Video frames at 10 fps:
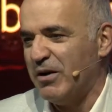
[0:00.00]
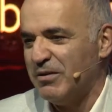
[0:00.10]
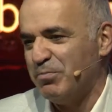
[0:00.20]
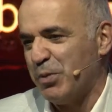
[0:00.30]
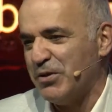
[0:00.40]

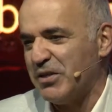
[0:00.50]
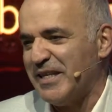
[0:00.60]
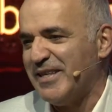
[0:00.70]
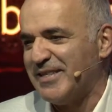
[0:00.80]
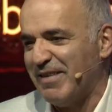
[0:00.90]
printed
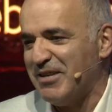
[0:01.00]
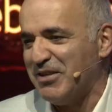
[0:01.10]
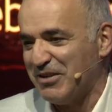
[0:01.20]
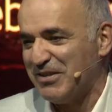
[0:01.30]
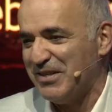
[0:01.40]
in the
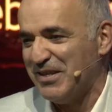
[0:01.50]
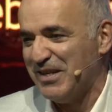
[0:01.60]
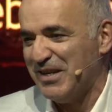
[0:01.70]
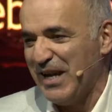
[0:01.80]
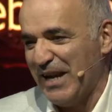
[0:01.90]
70s,
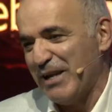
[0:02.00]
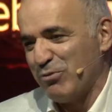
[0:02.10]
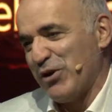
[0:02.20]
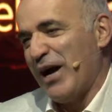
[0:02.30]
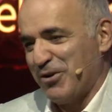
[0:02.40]
and that
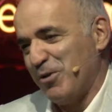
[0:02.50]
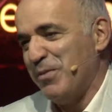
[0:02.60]
was arguably